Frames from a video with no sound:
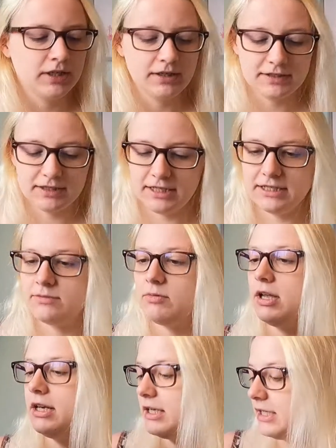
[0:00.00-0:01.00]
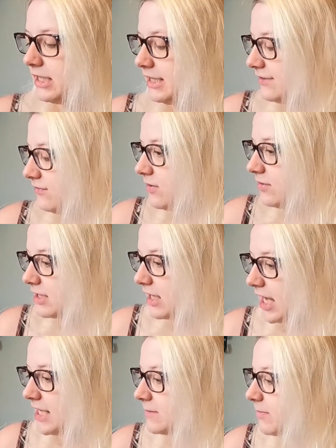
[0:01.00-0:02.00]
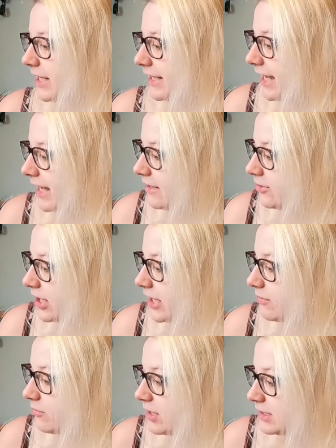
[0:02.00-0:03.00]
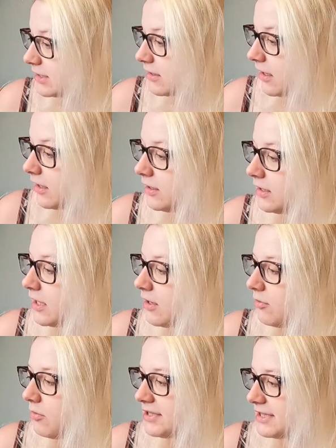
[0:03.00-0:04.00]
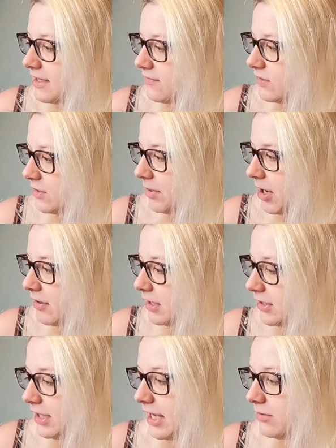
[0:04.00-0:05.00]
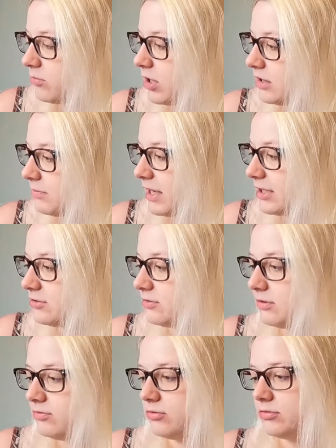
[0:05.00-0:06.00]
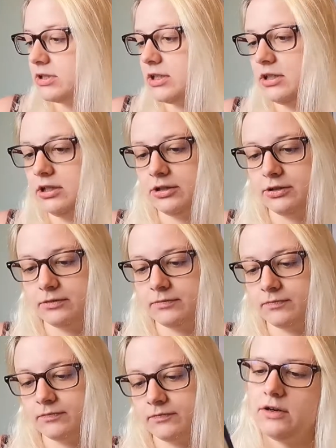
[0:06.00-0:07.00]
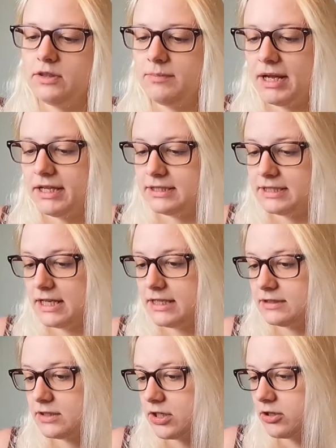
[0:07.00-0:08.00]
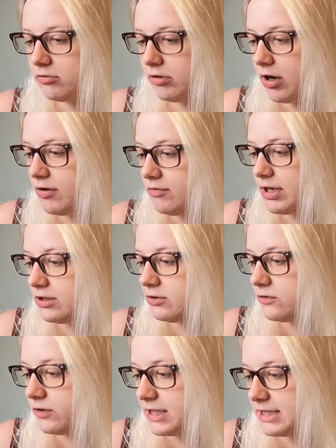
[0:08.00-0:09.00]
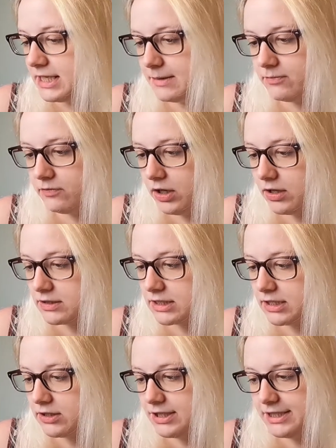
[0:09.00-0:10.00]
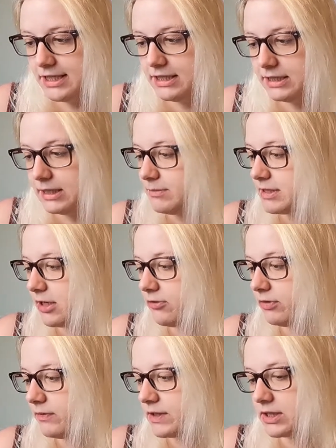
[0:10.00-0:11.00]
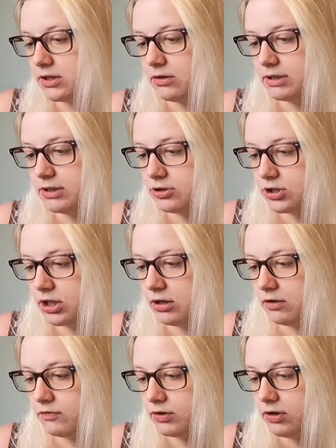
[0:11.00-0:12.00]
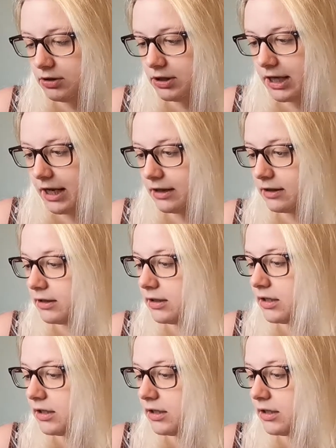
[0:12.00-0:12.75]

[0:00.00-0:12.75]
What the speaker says: So this one is False Lights by K.J. Whittaker. What if Napoleon had won the Battle of Waterloo? And on the back it says, Crow reached for his hip flask and contented himself with a scalding shot of cognac.